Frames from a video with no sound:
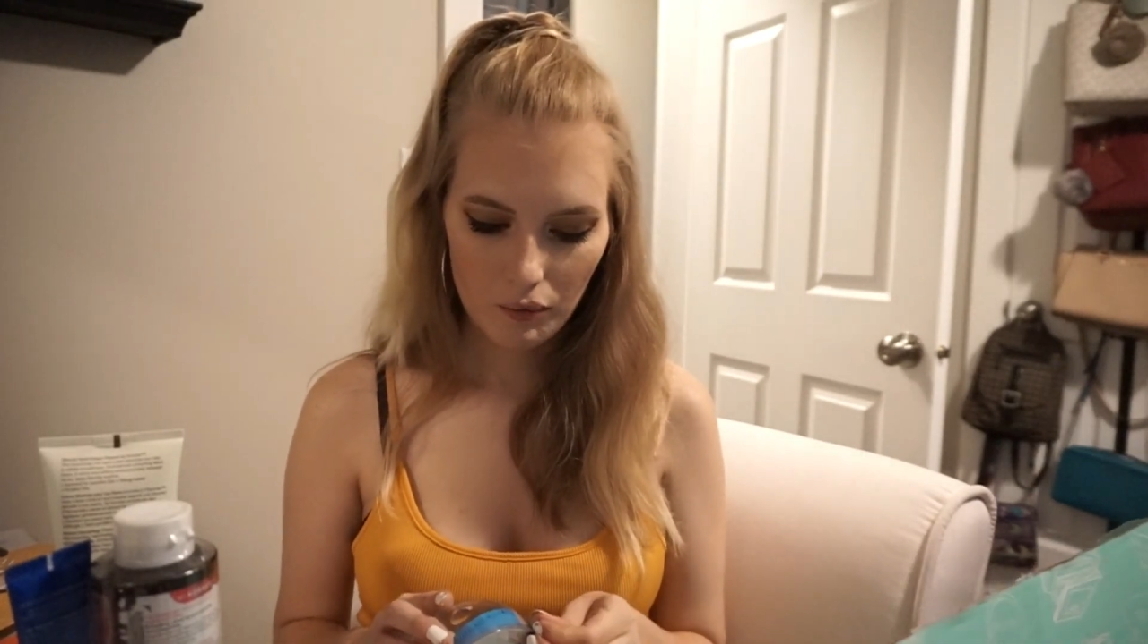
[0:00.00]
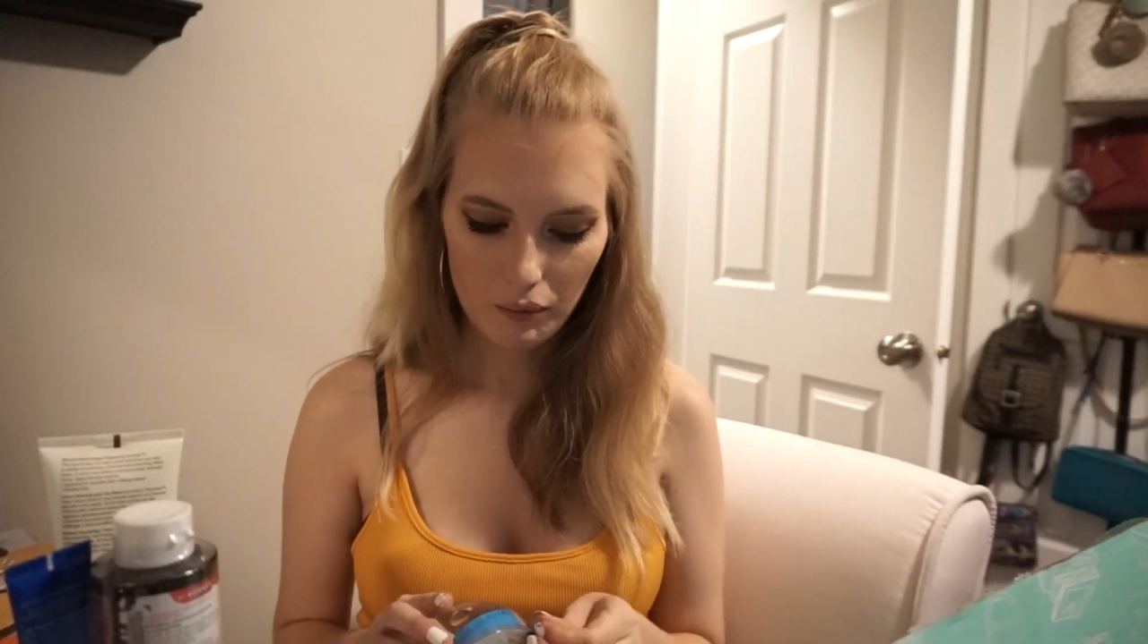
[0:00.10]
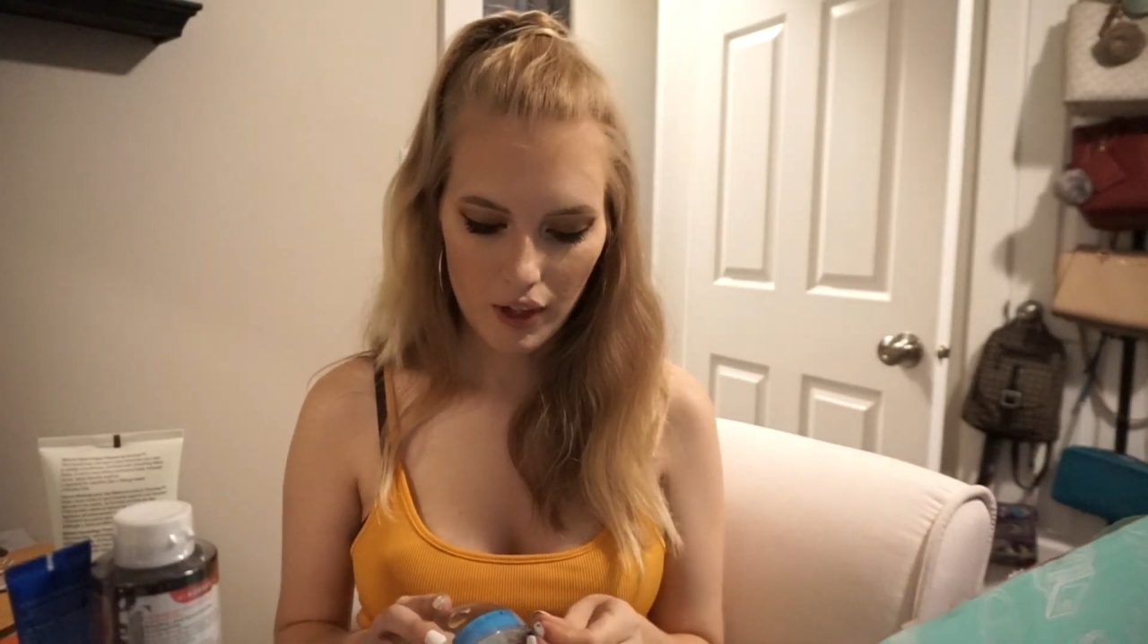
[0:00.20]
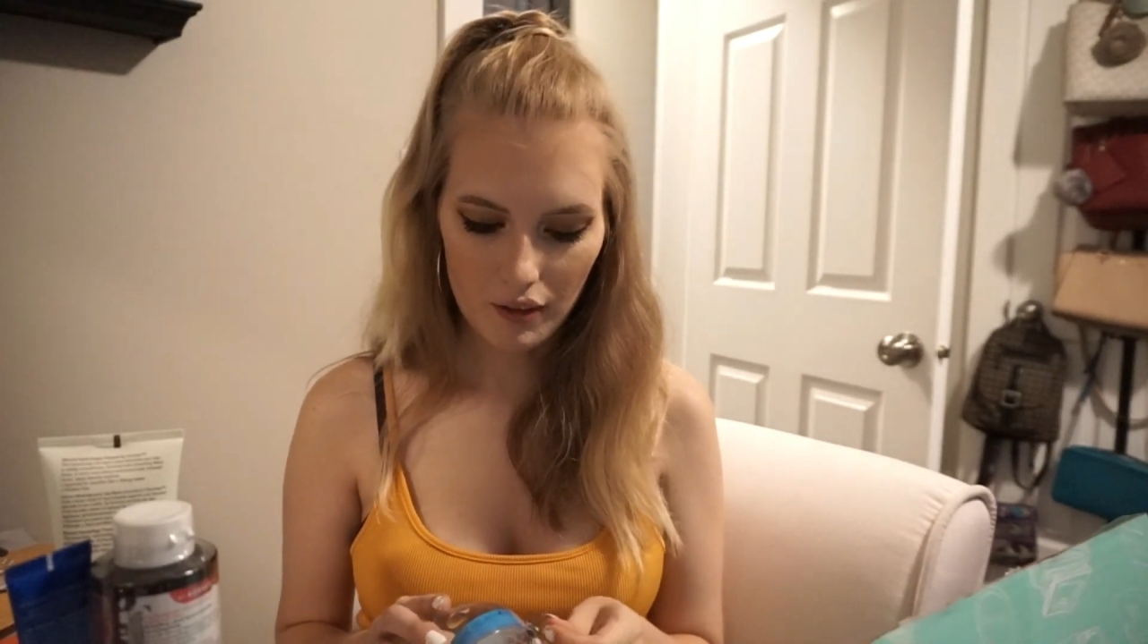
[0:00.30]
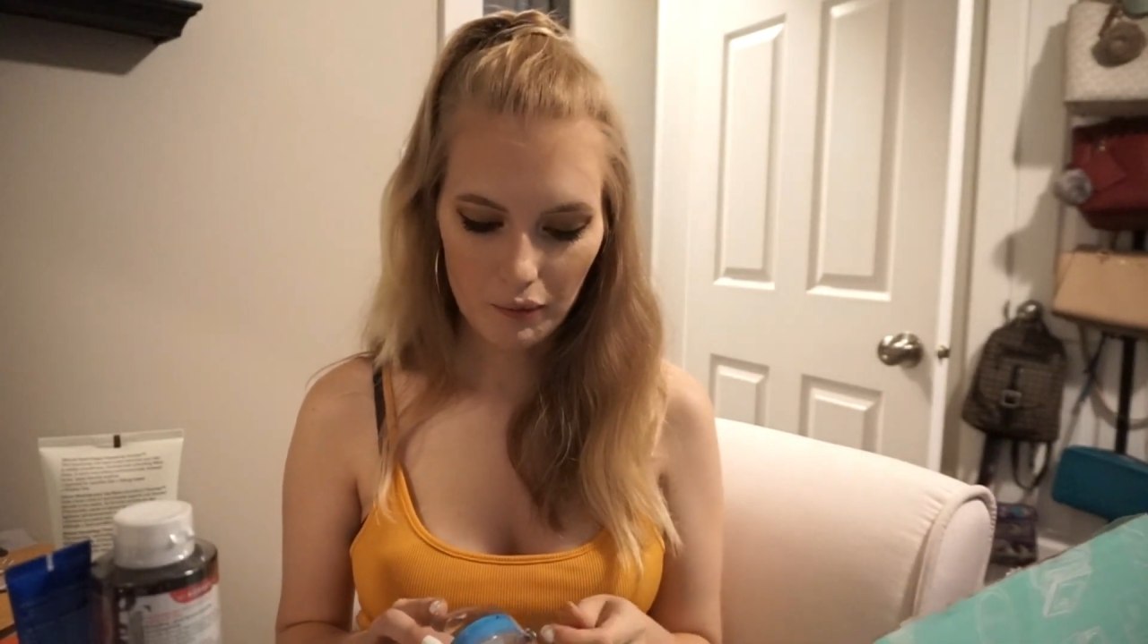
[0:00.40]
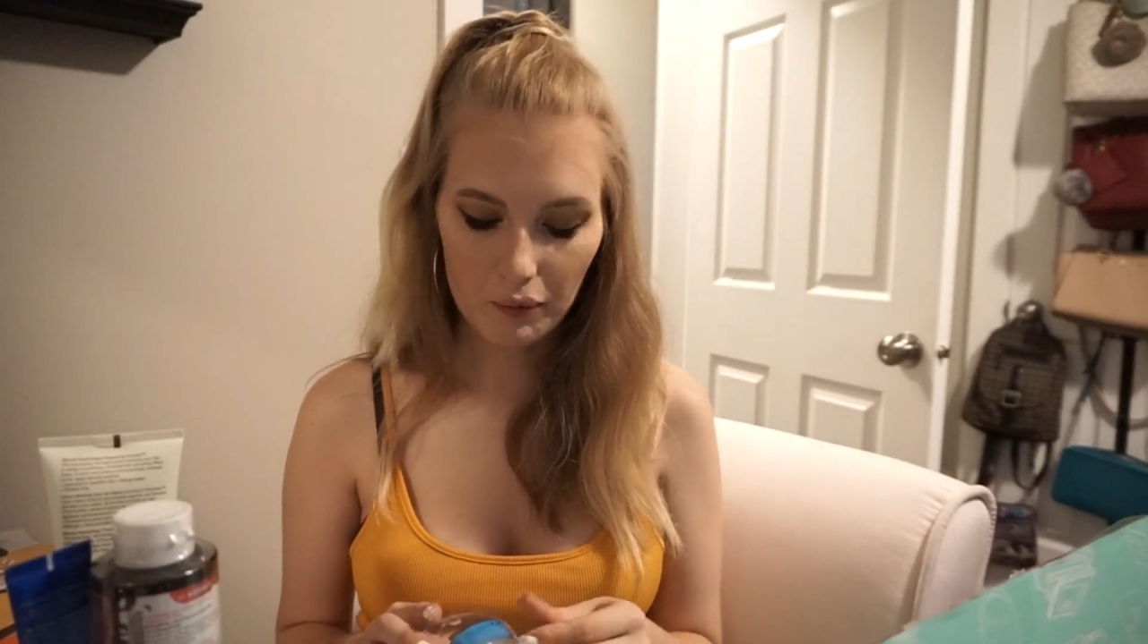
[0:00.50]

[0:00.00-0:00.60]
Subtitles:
but